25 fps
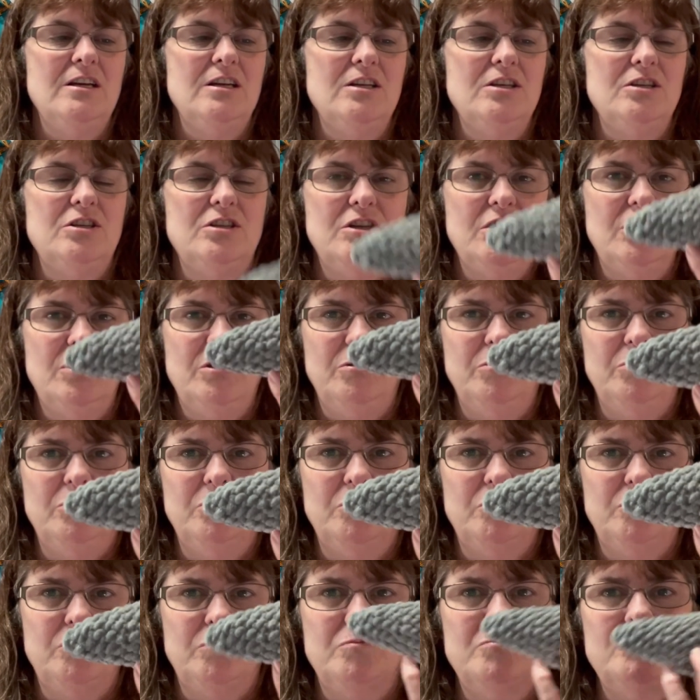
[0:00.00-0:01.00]
So
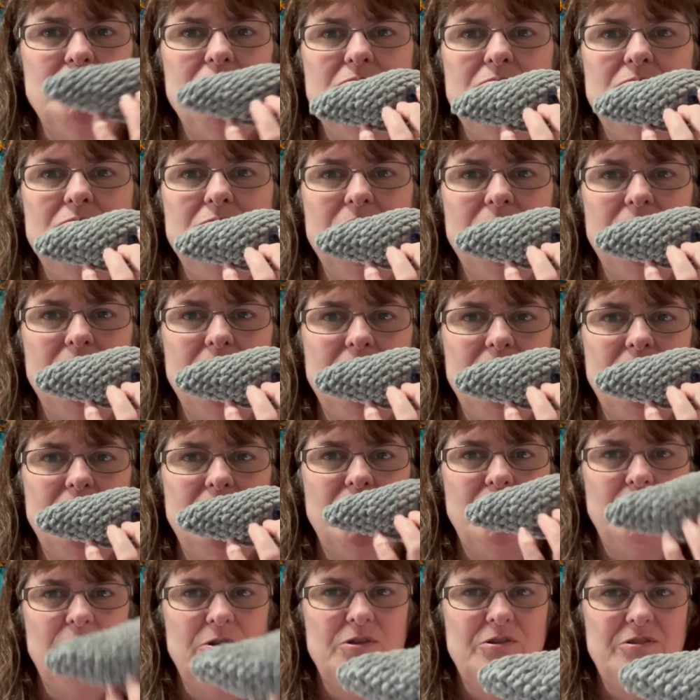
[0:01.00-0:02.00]

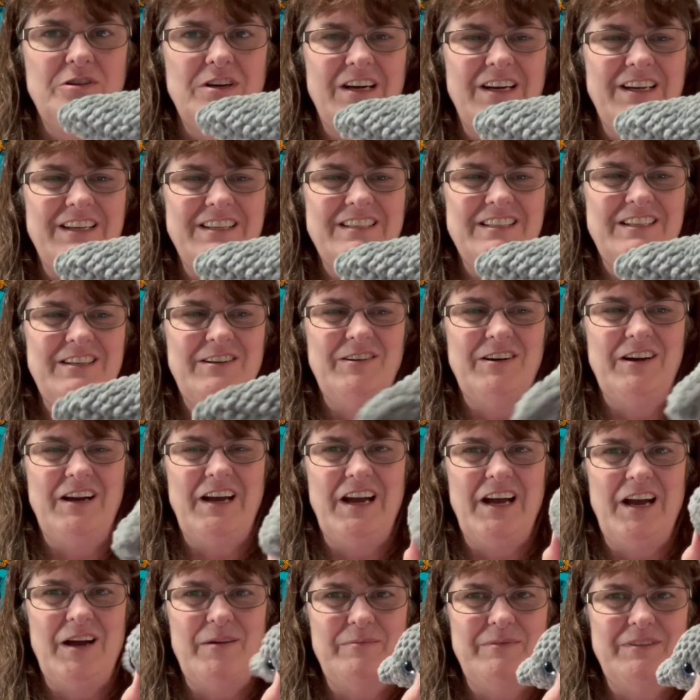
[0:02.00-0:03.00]
we'll try and see what
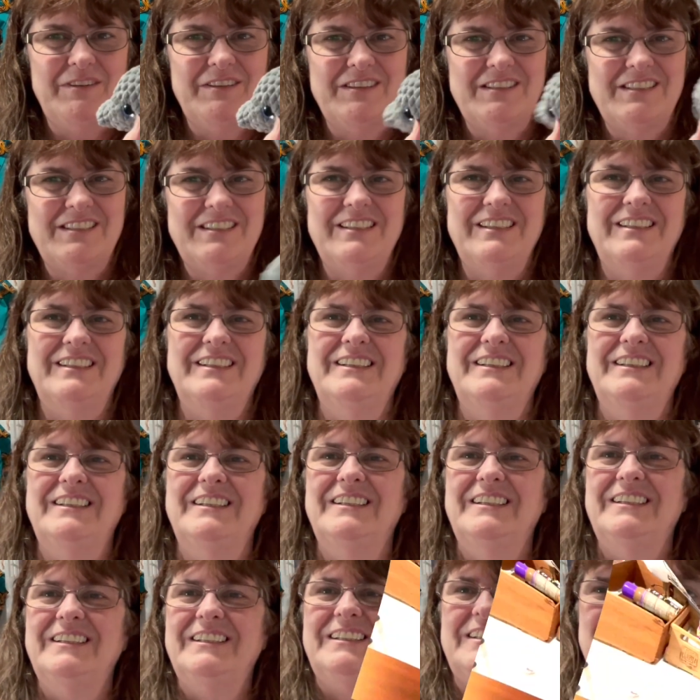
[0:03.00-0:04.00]
happens.
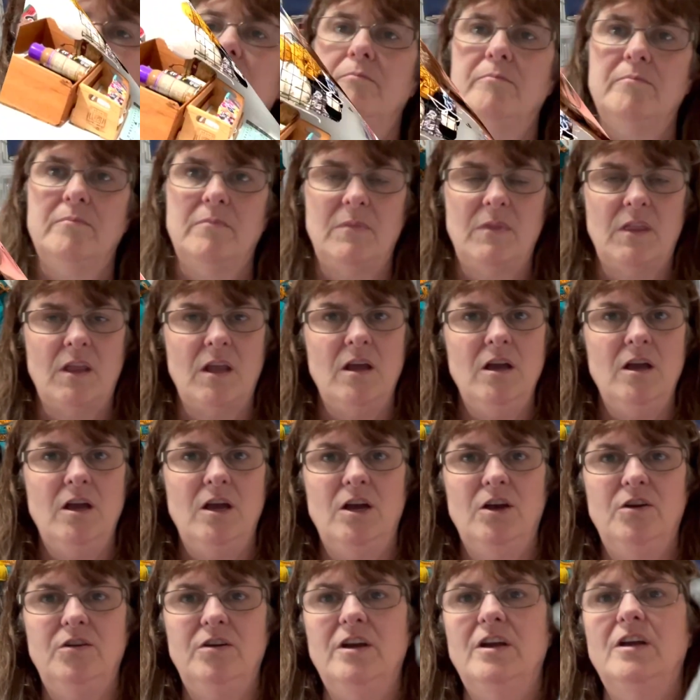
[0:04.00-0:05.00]

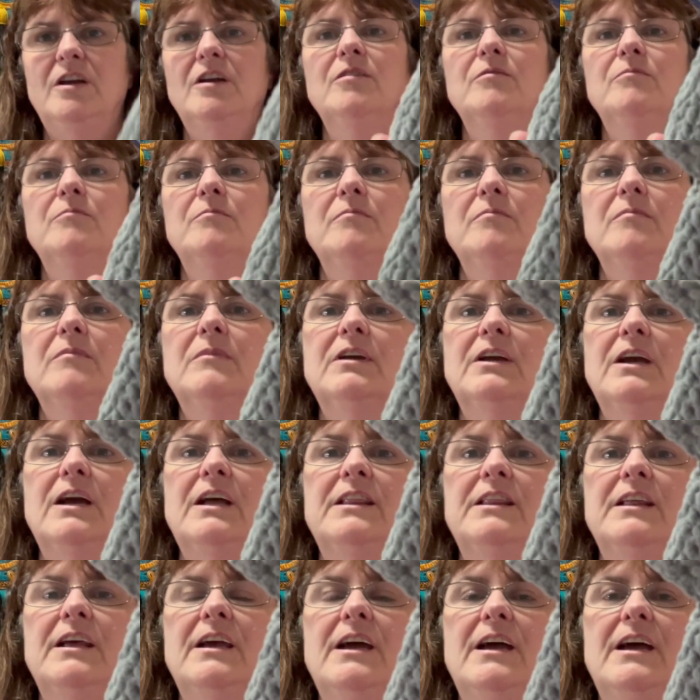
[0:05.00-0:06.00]
Okay,
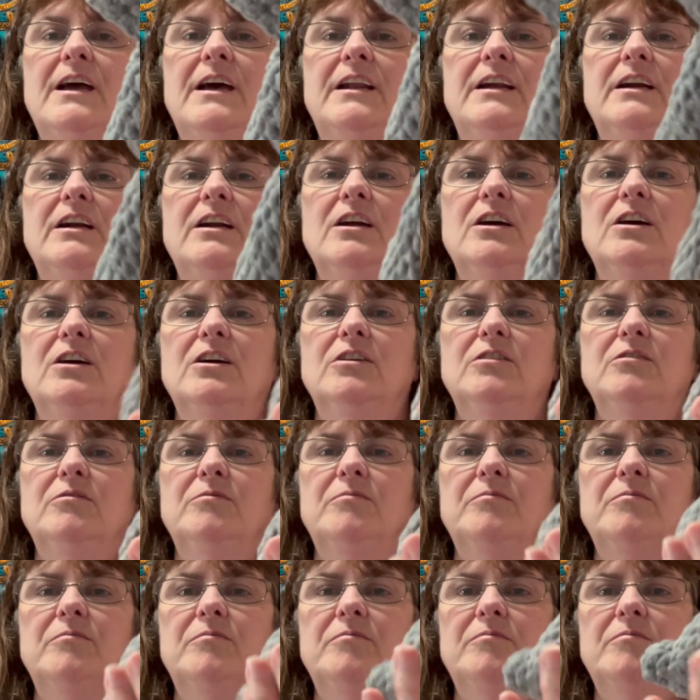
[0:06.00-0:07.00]
got that added on.
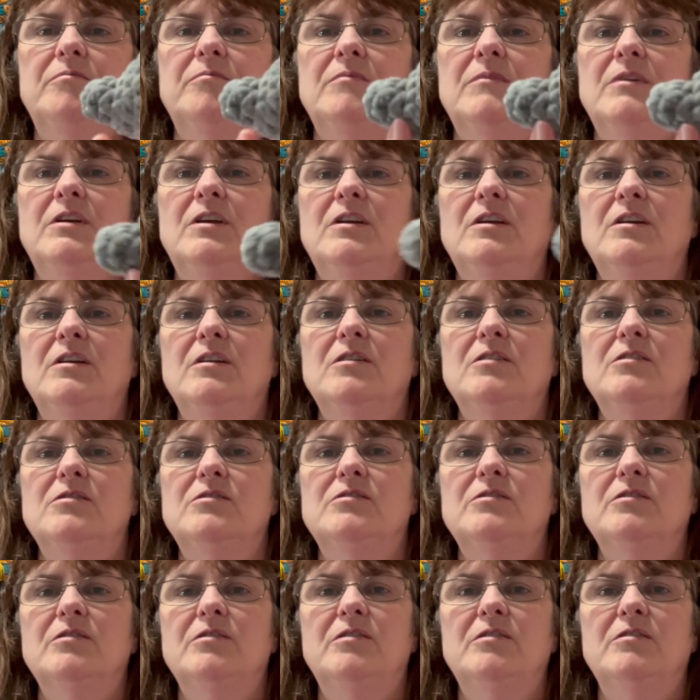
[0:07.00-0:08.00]

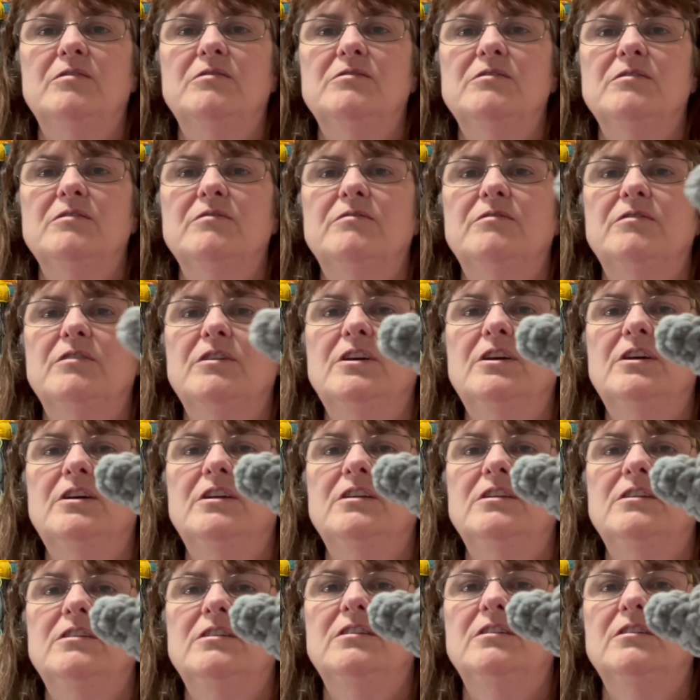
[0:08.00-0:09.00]
So here's the
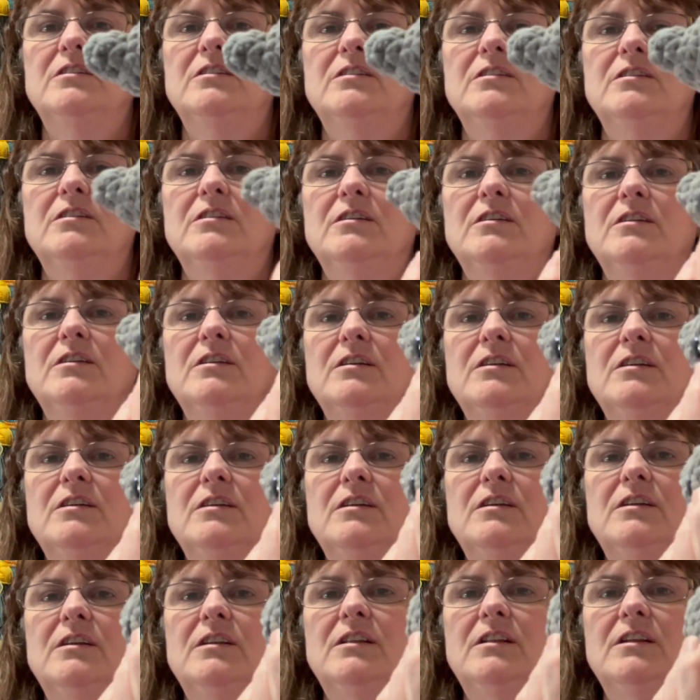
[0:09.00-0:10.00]
front,
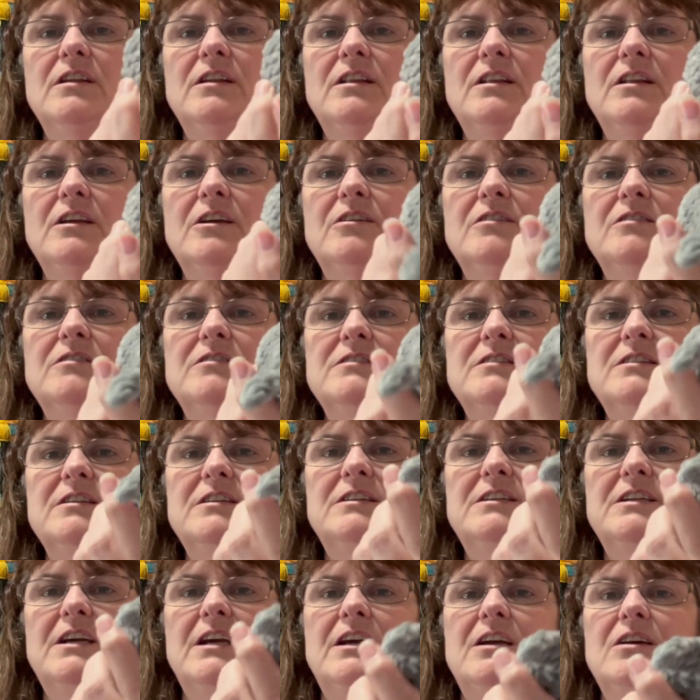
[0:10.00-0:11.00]
and then there's the
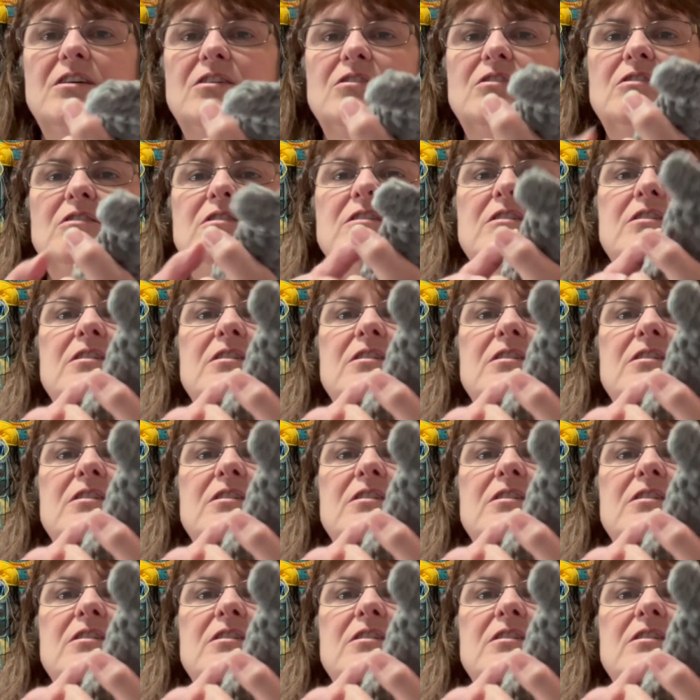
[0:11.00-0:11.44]
tail.